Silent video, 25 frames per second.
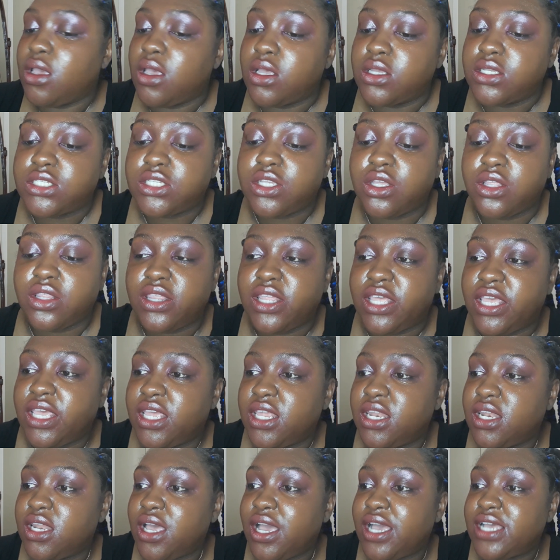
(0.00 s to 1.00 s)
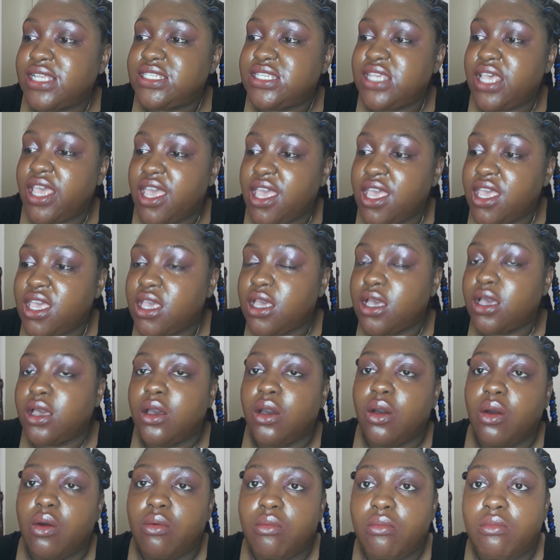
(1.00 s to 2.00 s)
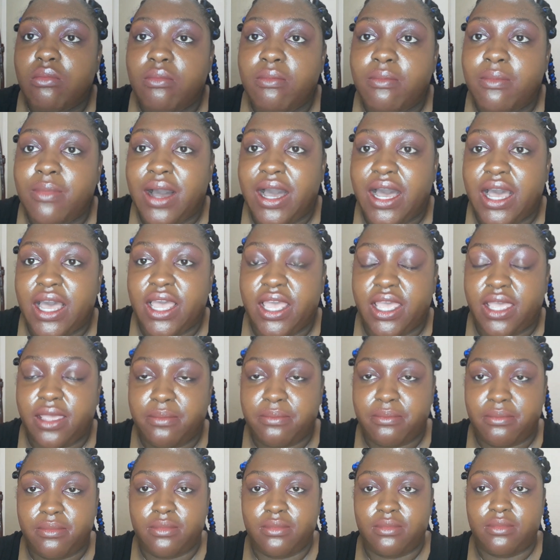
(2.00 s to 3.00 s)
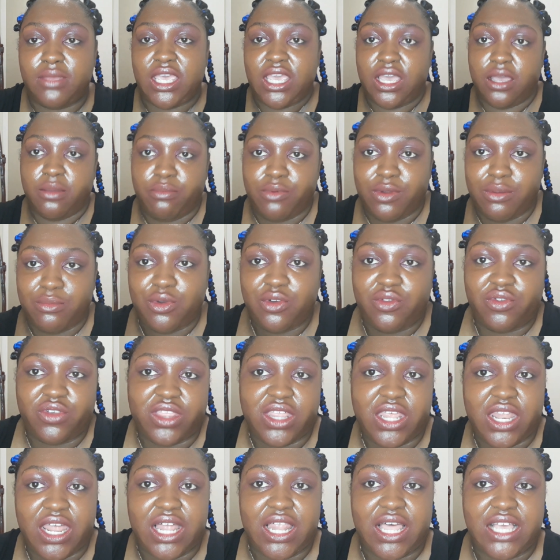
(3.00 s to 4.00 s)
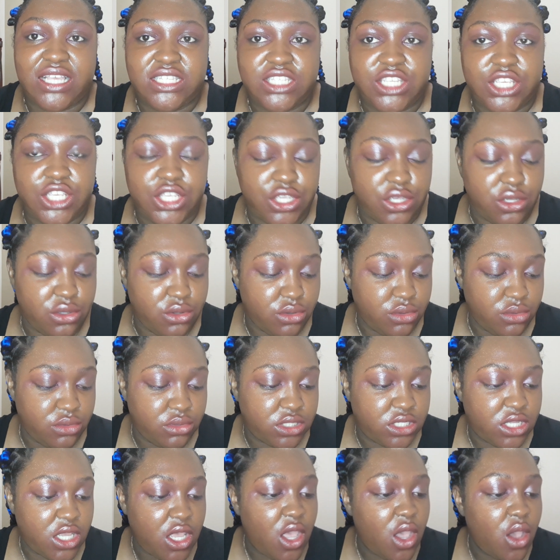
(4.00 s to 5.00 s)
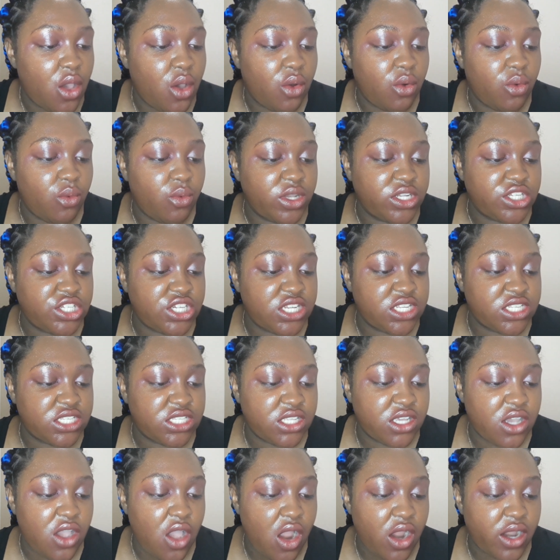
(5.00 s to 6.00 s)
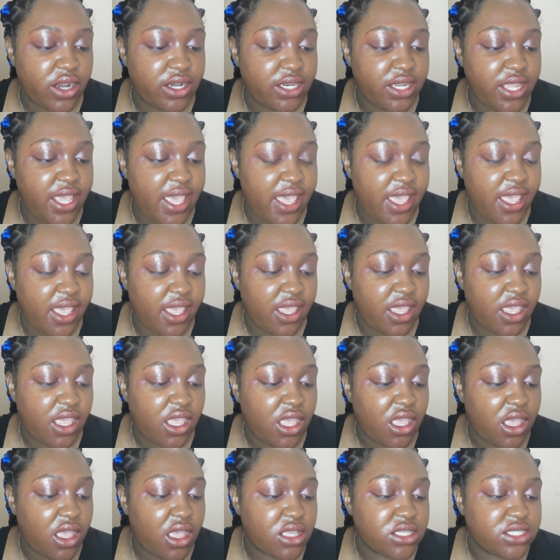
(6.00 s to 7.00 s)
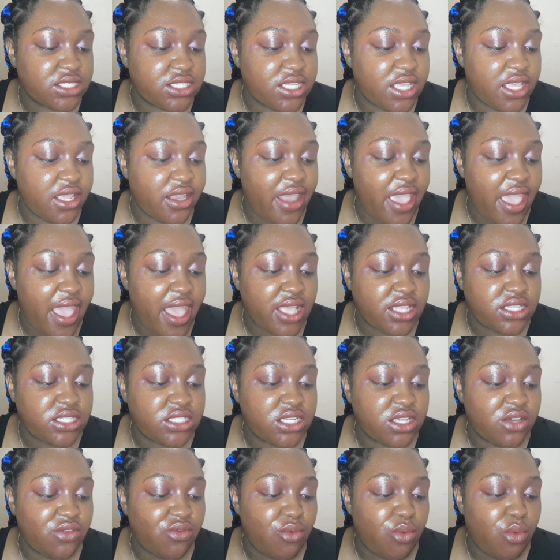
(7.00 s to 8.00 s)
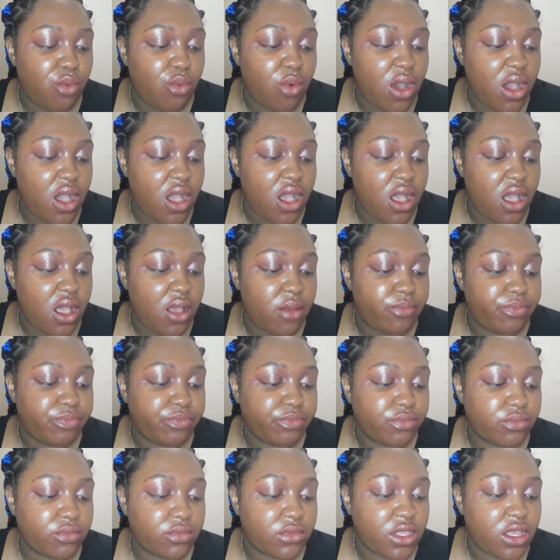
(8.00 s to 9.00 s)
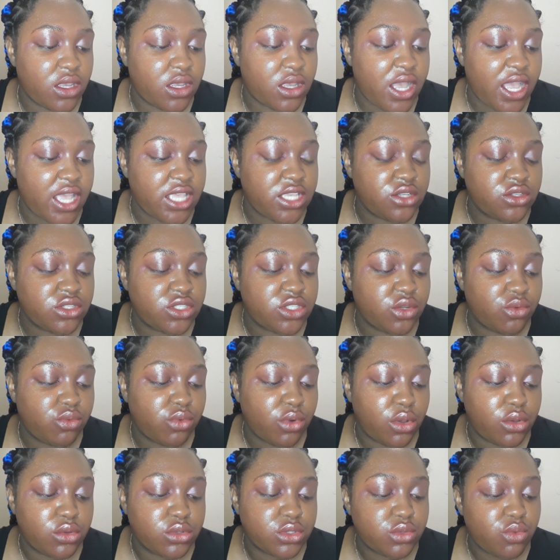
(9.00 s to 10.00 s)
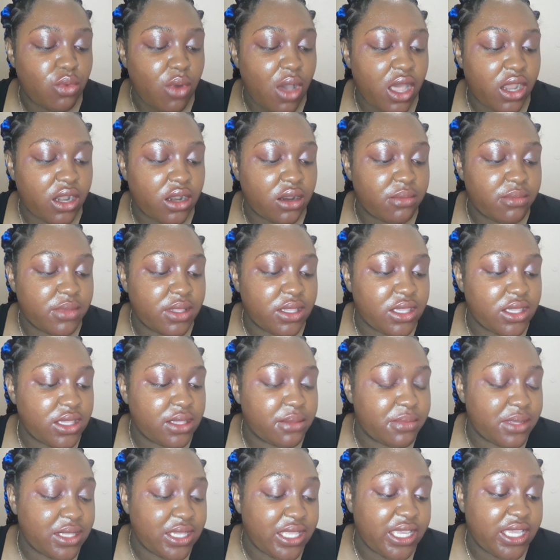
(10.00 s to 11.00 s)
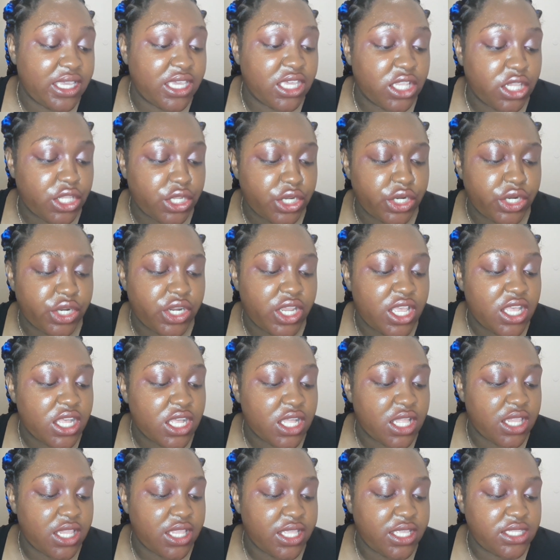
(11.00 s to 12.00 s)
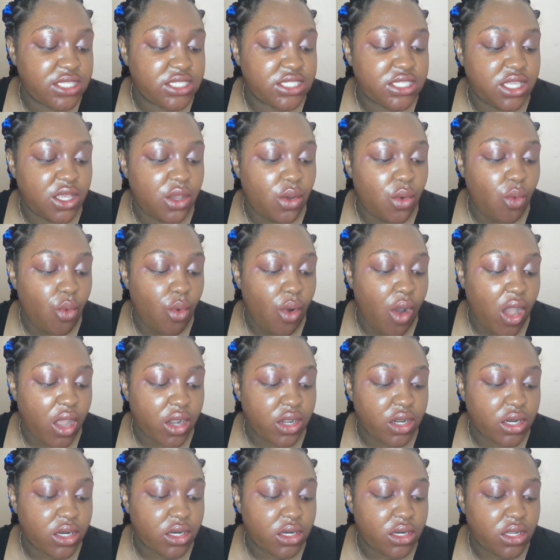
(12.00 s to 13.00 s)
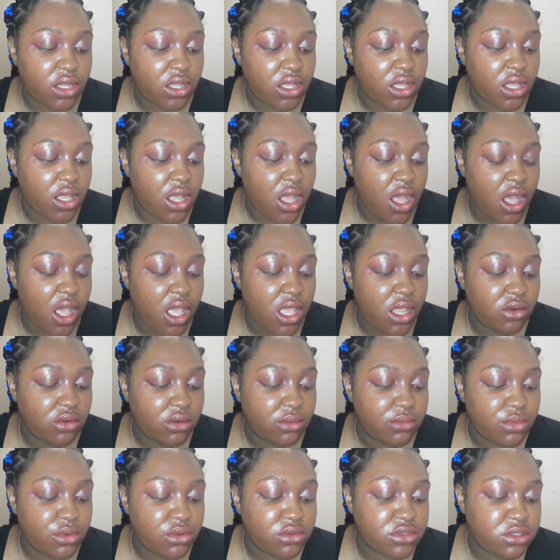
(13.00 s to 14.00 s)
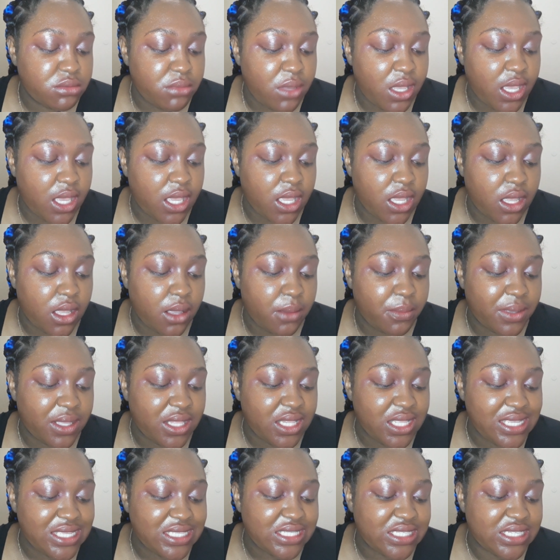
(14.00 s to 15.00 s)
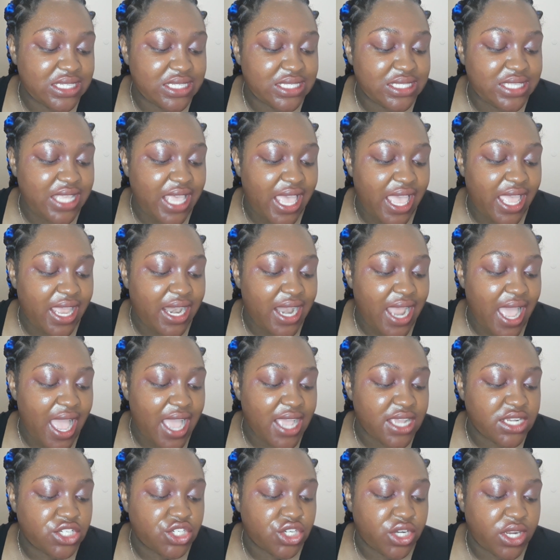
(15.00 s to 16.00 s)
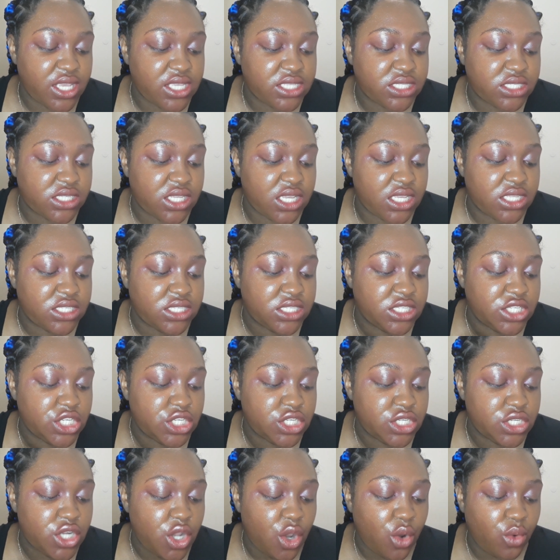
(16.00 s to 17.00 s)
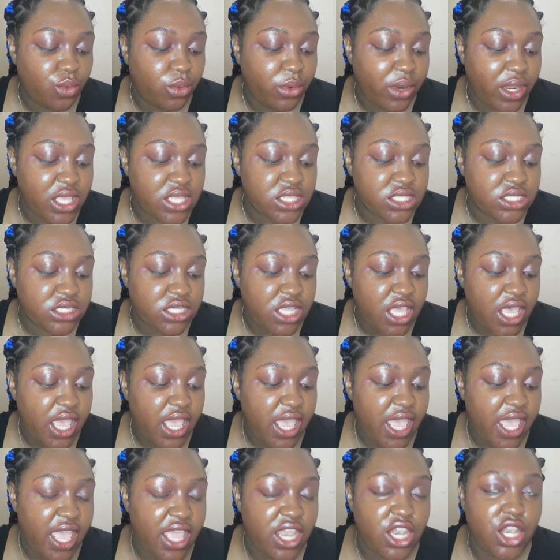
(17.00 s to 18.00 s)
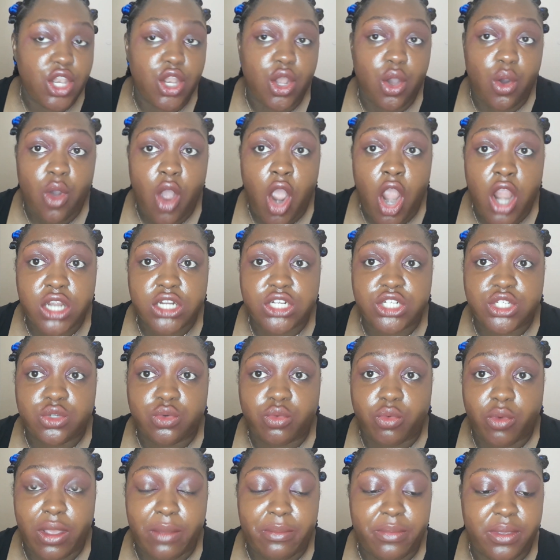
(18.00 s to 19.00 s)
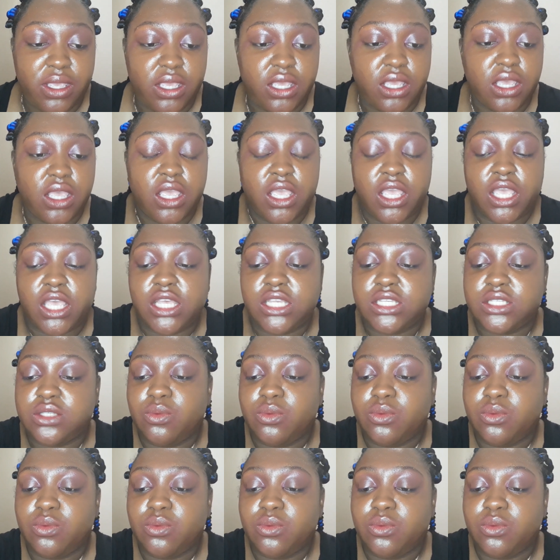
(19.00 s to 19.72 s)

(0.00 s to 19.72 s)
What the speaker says: So then I take my makeup remover that I like to use, which is the Garnier Skin Active. I use the Rose Water Molecular Cleansing Water. It removes makeup, cleanses, and hydrates. It's no rinse, and no harsh rubbing as